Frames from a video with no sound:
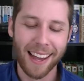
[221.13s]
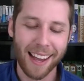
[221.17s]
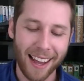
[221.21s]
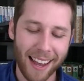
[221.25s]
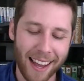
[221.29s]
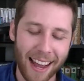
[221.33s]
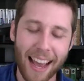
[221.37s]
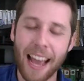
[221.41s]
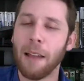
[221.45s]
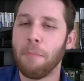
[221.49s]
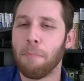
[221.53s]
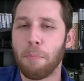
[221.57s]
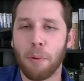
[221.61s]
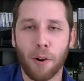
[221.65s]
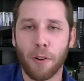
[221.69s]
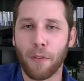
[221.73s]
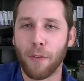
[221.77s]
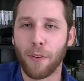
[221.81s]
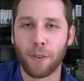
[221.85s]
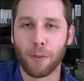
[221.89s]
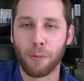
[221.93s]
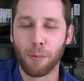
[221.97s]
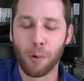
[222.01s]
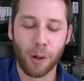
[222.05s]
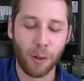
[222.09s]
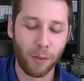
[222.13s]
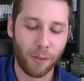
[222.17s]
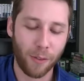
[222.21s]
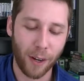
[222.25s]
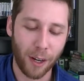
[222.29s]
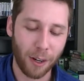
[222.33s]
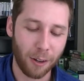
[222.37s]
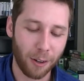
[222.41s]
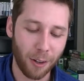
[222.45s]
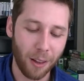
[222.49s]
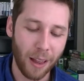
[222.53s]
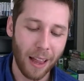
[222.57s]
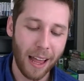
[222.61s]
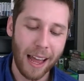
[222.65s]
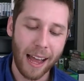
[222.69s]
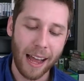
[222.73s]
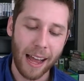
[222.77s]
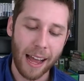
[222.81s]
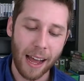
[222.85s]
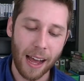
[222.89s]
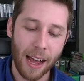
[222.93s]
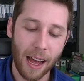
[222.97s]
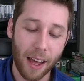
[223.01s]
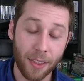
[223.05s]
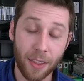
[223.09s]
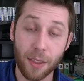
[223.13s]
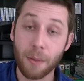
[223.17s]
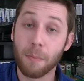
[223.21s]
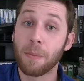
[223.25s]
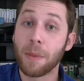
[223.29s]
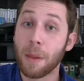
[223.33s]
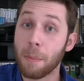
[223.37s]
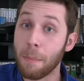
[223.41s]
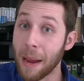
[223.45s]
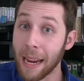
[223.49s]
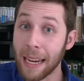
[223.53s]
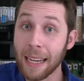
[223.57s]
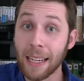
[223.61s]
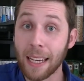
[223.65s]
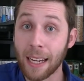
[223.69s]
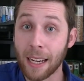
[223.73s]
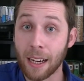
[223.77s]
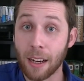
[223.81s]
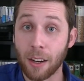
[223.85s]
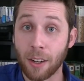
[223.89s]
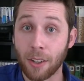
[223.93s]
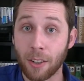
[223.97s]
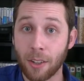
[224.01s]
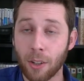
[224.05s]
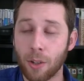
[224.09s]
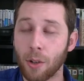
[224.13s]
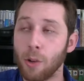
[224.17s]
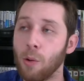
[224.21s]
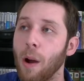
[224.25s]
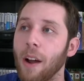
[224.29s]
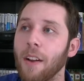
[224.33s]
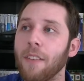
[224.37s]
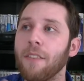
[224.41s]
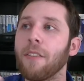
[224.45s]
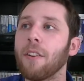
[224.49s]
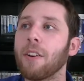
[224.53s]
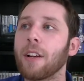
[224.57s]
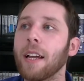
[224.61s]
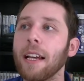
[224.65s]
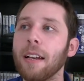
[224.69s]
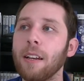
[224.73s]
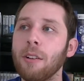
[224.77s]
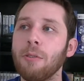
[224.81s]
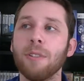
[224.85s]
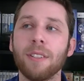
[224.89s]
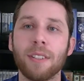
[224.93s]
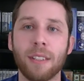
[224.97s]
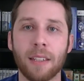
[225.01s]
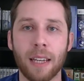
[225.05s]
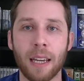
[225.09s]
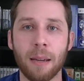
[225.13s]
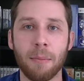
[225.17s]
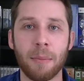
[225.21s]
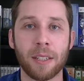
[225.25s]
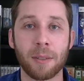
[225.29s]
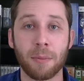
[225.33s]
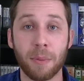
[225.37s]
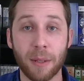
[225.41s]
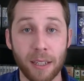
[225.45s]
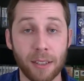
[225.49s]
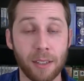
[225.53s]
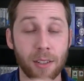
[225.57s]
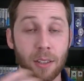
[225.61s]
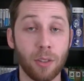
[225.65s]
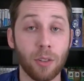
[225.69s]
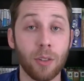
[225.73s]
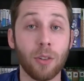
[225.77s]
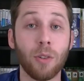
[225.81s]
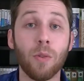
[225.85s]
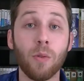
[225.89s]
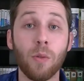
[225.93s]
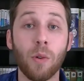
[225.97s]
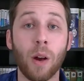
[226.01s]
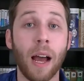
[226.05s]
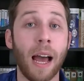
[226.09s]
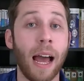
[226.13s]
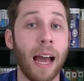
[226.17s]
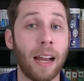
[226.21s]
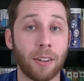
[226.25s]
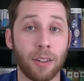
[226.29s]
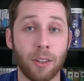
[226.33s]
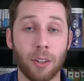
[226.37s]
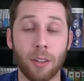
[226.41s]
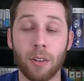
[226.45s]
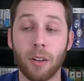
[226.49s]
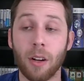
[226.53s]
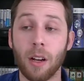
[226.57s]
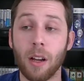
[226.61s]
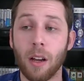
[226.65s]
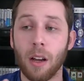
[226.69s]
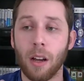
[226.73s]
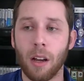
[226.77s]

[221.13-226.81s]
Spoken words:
And perfect Will Ferrell. The main character, who I forget who his name is, but he's a new actor,